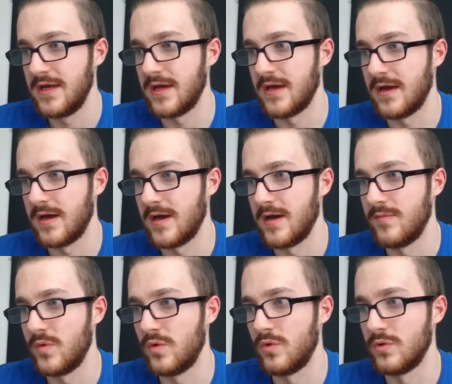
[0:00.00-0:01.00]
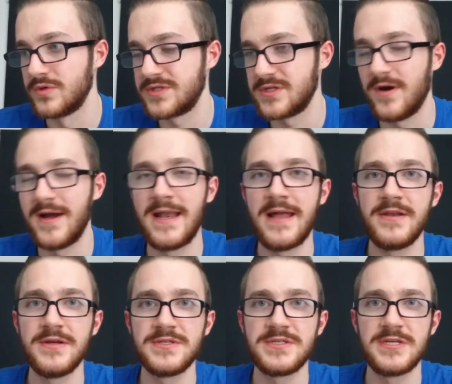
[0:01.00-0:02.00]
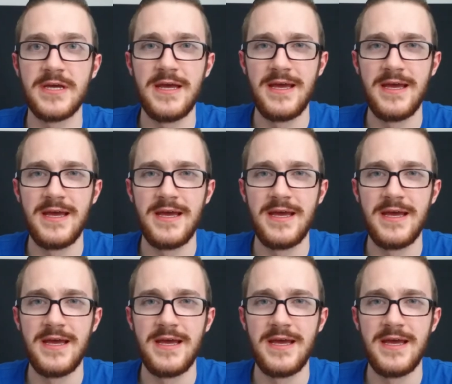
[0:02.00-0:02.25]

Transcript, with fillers: um, or Skylanders.